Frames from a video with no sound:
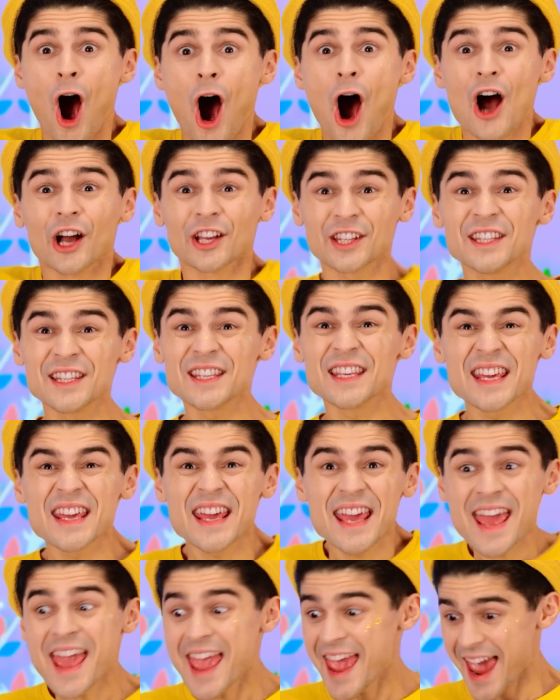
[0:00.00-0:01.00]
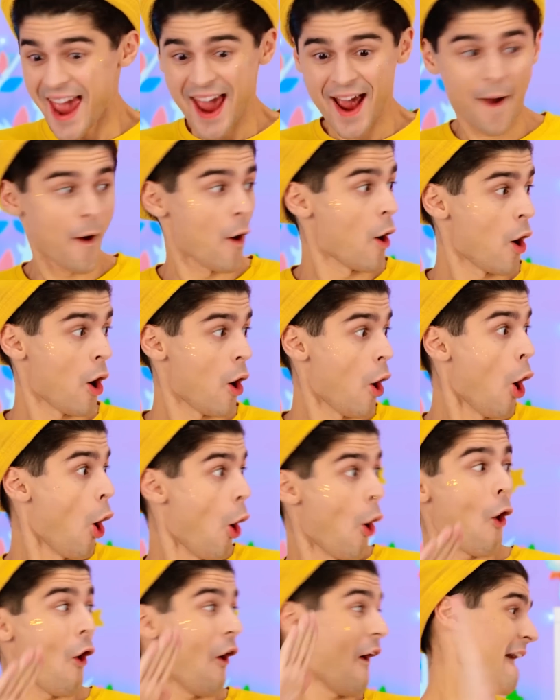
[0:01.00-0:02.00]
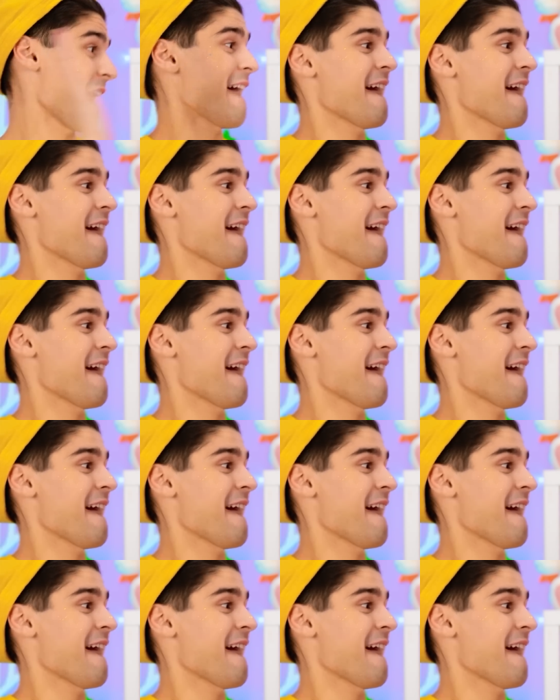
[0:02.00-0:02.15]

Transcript: Yes! This is the best one yet!